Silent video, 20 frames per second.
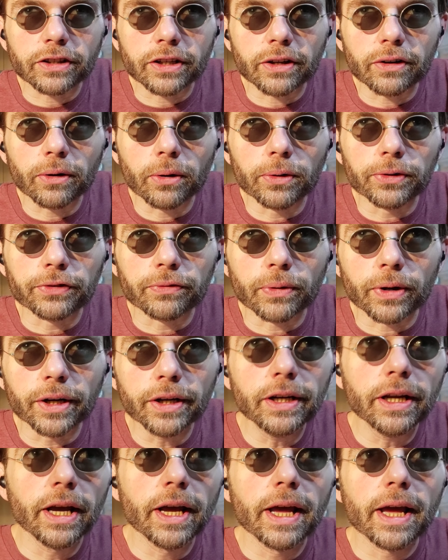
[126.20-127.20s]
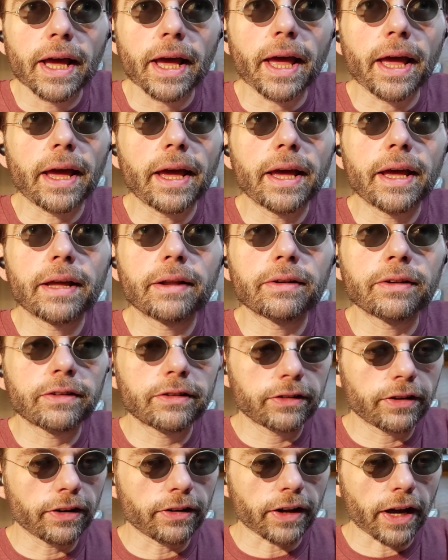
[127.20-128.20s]
to get a hold of one.
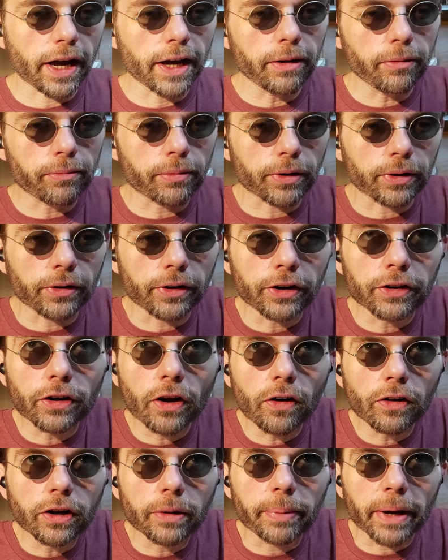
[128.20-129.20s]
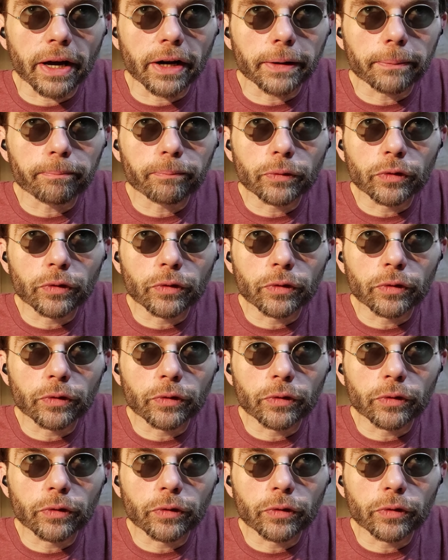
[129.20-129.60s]
And today we're going to talk about it.